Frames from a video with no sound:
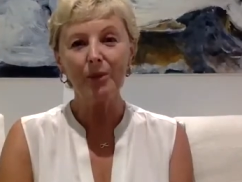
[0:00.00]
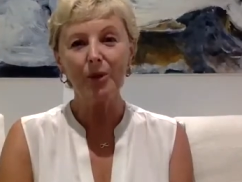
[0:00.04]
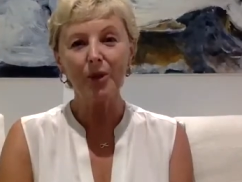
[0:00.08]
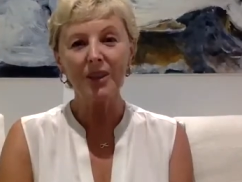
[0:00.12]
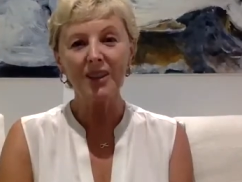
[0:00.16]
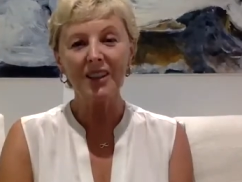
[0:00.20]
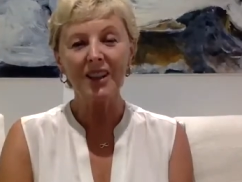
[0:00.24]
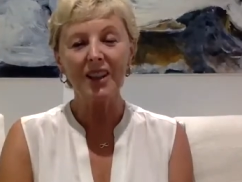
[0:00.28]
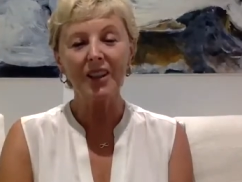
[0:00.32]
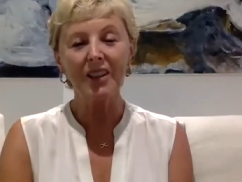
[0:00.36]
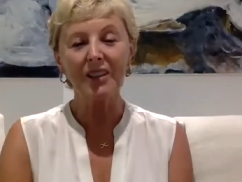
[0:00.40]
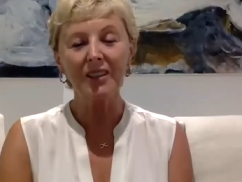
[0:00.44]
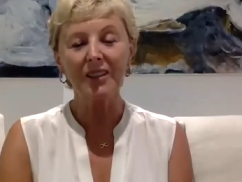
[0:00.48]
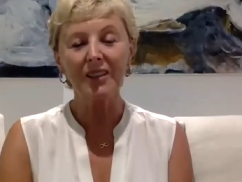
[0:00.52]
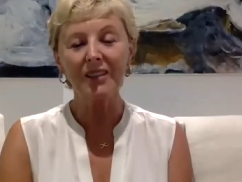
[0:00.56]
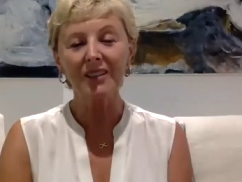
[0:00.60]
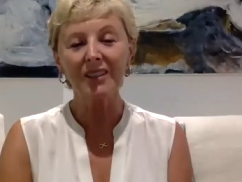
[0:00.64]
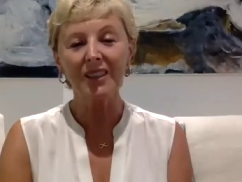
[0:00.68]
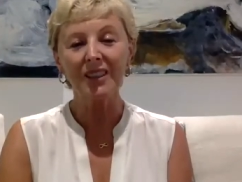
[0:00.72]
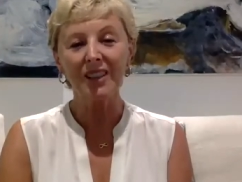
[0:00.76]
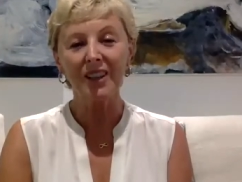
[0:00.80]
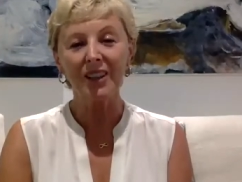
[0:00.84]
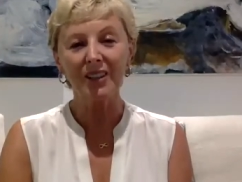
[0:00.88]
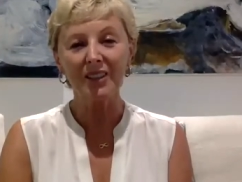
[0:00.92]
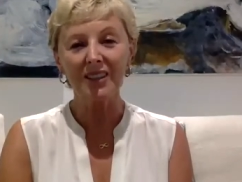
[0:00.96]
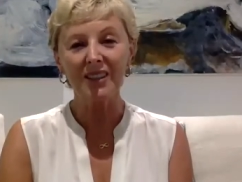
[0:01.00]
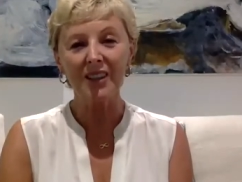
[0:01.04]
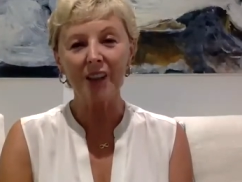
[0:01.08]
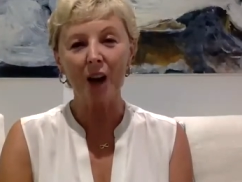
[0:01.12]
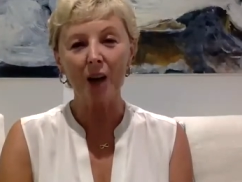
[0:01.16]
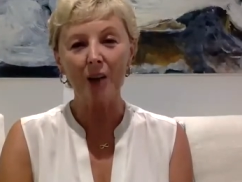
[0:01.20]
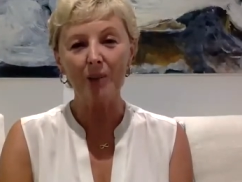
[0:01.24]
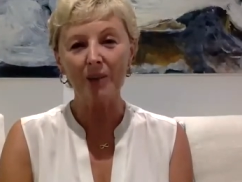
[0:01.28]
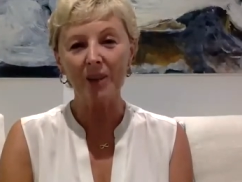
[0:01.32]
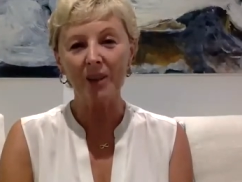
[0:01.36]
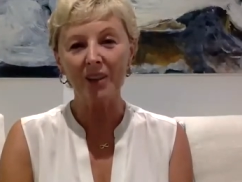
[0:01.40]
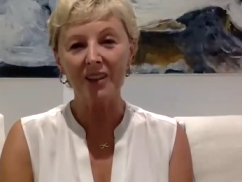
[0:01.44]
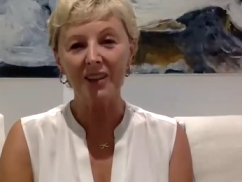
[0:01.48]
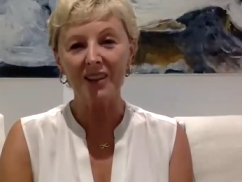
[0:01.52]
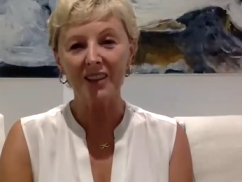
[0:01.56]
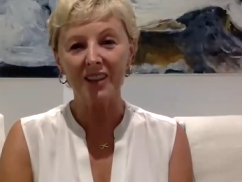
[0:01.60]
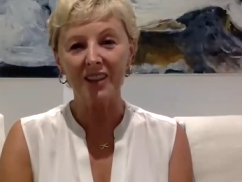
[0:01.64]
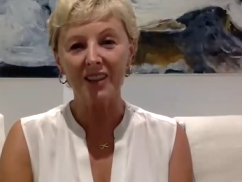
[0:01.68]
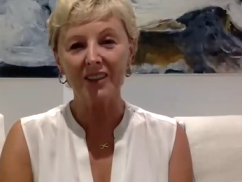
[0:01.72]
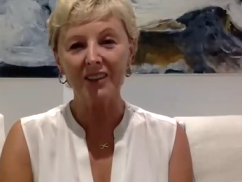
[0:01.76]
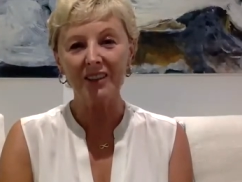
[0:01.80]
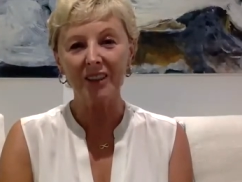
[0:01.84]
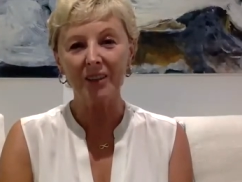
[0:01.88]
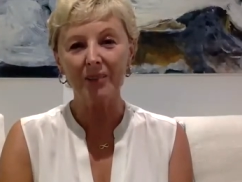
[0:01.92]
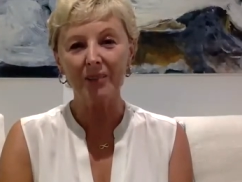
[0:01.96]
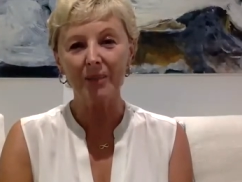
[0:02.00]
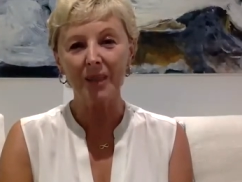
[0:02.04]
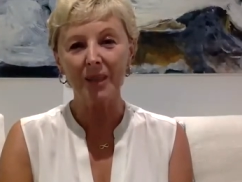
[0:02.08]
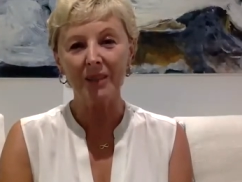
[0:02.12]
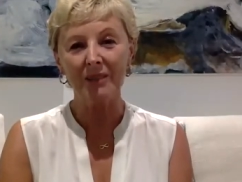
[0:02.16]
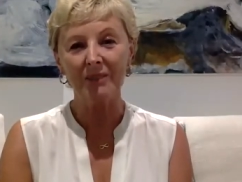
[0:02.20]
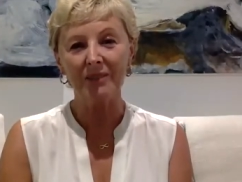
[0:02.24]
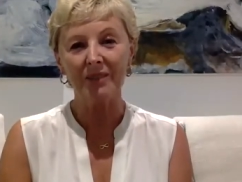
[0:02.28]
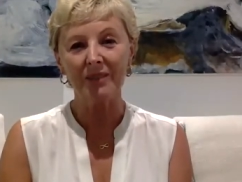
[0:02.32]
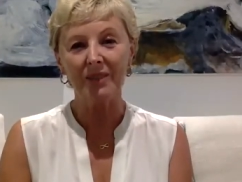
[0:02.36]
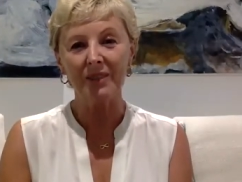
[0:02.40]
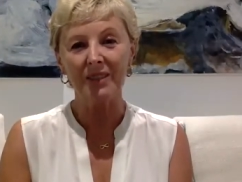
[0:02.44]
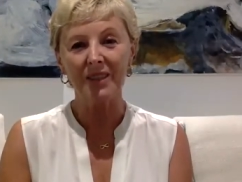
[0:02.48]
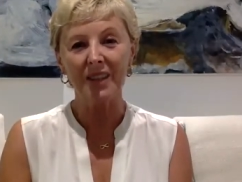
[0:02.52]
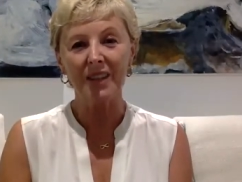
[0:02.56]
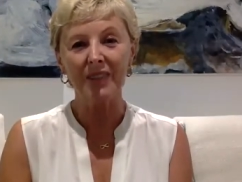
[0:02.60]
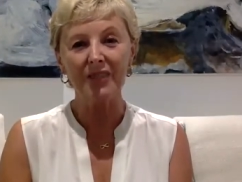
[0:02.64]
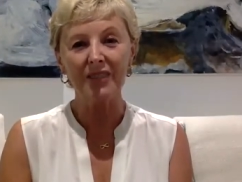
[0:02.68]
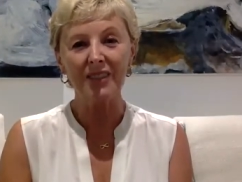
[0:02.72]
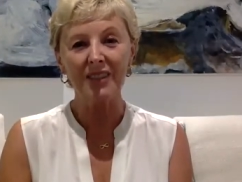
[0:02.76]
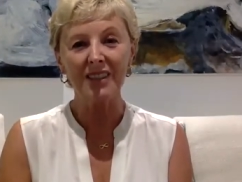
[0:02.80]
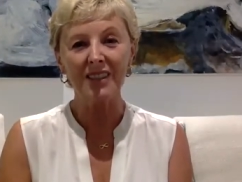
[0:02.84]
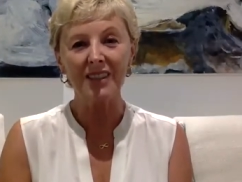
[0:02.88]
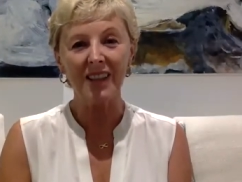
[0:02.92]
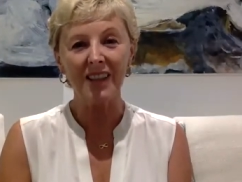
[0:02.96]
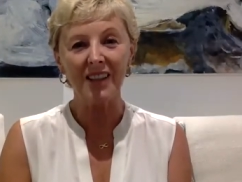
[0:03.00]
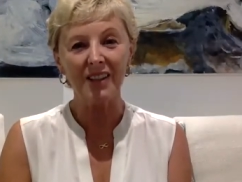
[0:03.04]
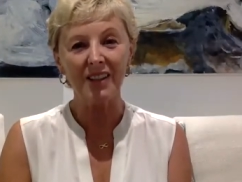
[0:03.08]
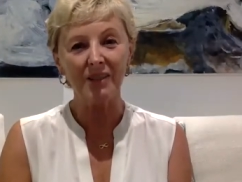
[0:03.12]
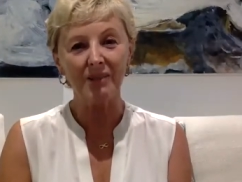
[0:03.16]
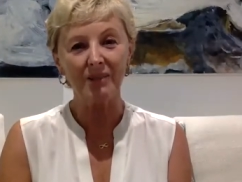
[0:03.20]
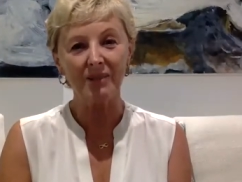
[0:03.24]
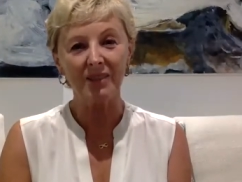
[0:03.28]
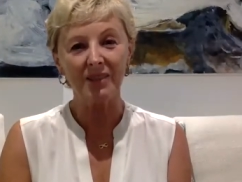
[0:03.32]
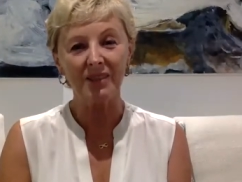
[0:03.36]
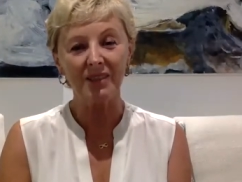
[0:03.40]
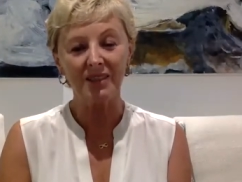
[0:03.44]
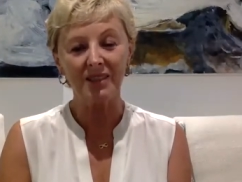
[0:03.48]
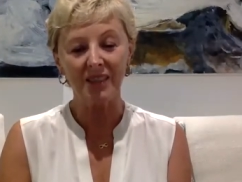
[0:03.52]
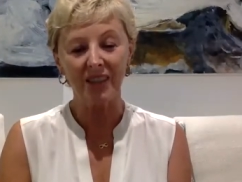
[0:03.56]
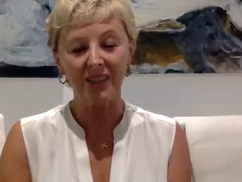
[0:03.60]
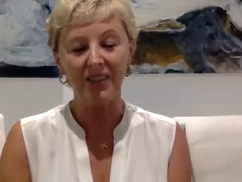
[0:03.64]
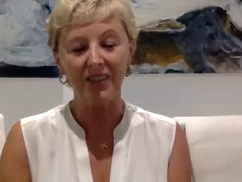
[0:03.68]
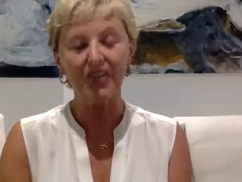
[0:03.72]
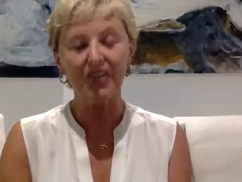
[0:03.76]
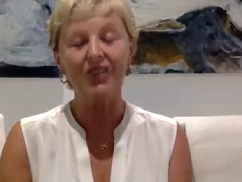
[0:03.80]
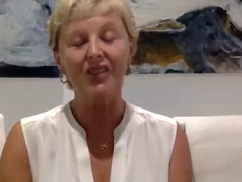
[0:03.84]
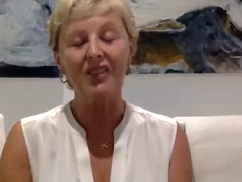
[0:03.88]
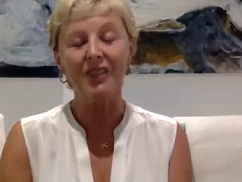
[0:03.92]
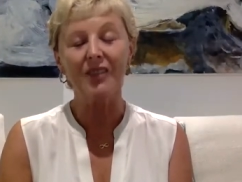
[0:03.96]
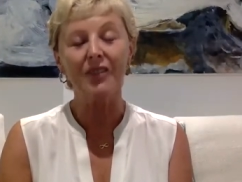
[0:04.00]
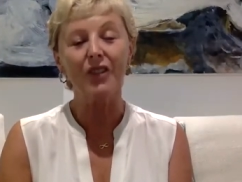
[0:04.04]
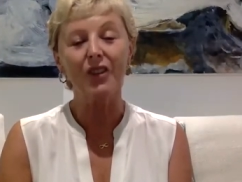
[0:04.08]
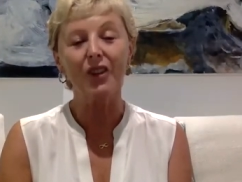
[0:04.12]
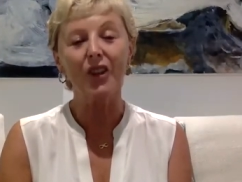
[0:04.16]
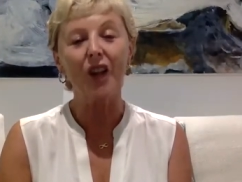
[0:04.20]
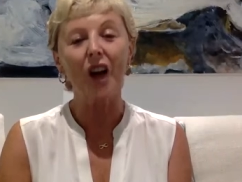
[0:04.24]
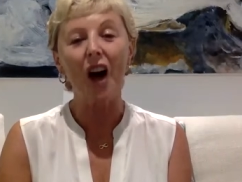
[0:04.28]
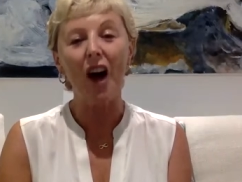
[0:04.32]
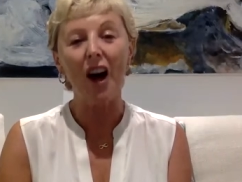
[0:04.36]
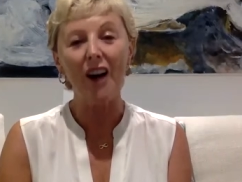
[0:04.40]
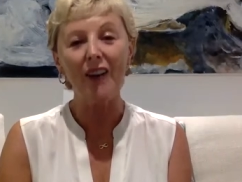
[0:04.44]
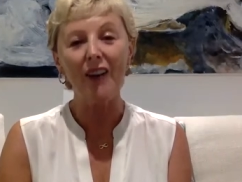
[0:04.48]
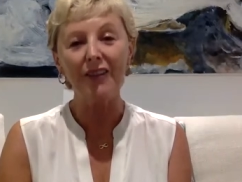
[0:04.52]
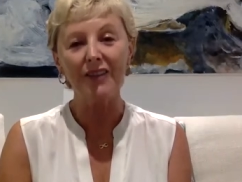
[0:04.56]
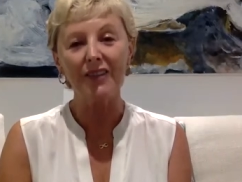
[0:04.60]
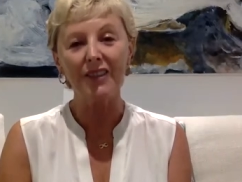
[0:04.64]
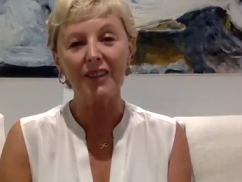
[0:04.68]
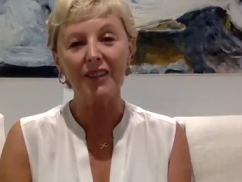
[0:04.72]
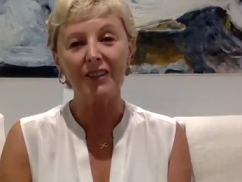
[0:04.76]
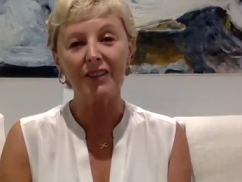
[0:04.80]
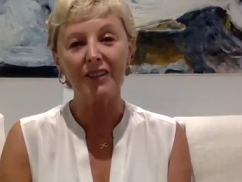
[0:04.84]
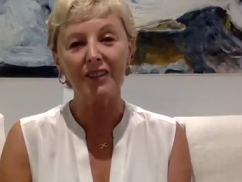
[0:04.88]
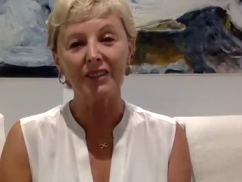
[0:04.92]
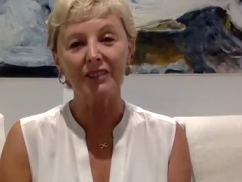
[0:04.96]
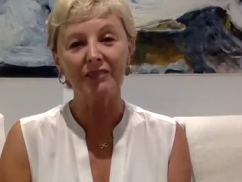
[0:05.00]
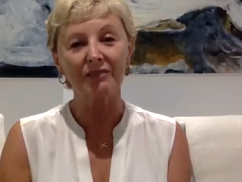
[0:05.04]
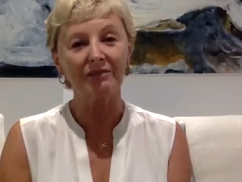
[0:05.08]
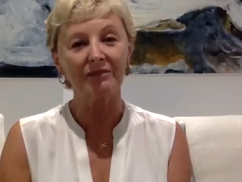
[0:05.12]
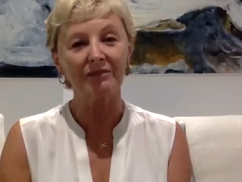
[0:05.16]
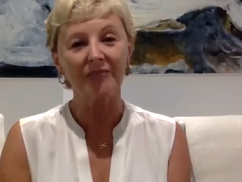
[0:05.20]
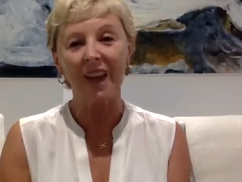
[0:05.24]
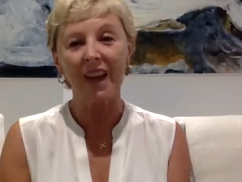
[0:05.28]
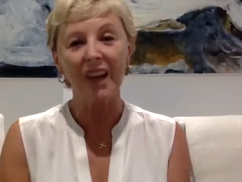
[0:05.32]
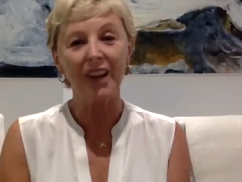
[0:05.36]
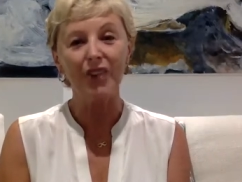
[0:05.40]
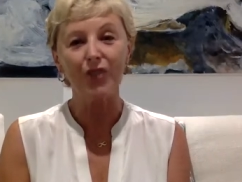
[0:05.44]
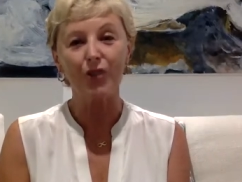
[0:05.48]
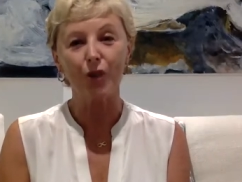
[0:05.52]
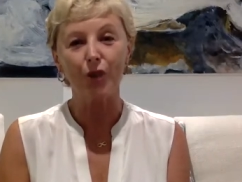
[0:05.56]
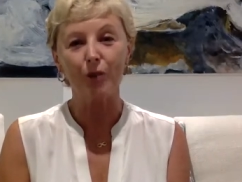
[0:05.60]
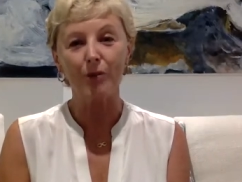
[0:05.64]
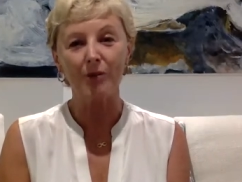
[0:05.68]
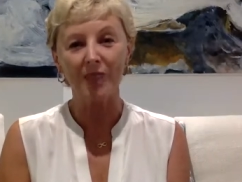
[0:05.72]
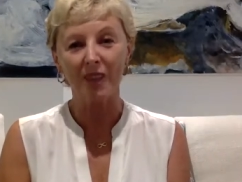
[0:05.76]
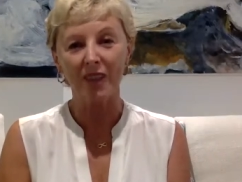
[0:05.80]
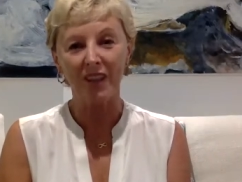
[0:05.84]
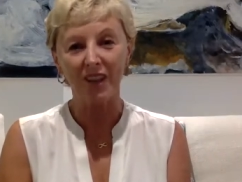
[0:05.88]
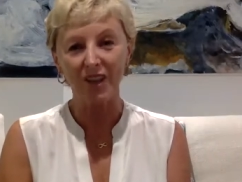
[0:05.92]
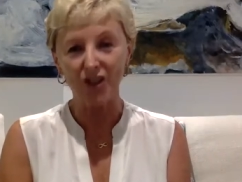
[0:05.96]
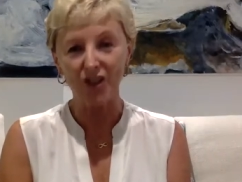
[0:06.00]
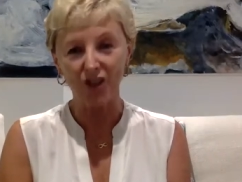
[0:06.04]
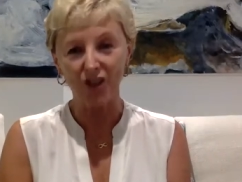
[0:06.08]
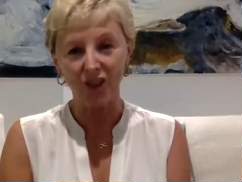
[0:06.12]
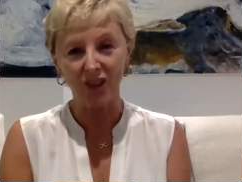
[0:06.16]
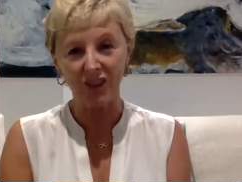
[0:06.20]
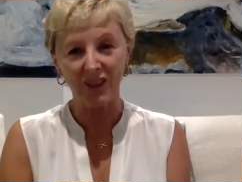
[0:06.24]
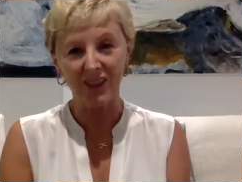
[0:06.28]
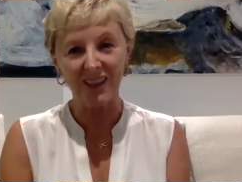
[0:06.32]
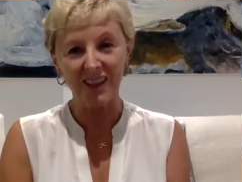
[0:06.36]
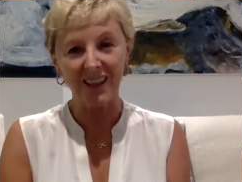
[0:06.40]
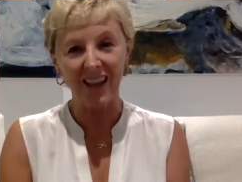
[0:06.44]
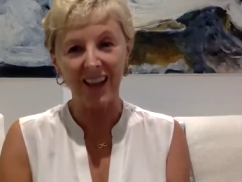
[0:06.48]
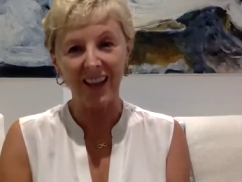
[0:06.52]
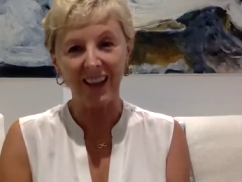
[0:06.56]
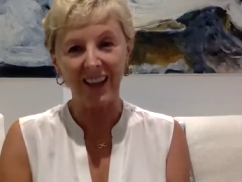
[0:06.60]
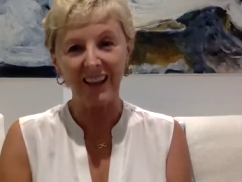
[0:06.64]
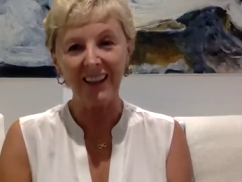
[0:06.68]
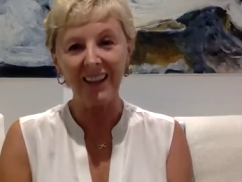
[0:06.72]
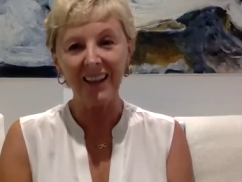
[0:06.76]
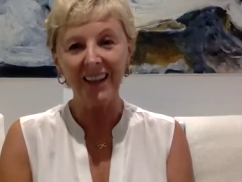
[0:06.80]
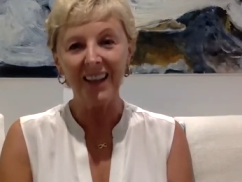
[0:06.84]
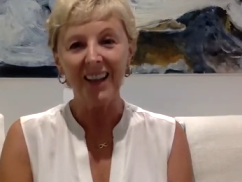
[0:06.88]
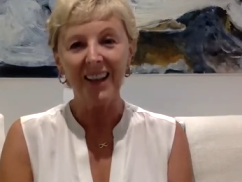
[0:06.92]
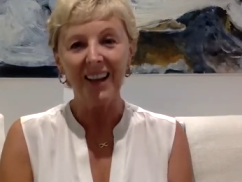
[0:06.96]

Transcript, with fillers: so, you know, as time goes on, I mean, different sections of your life, different age groups, I guess you can say.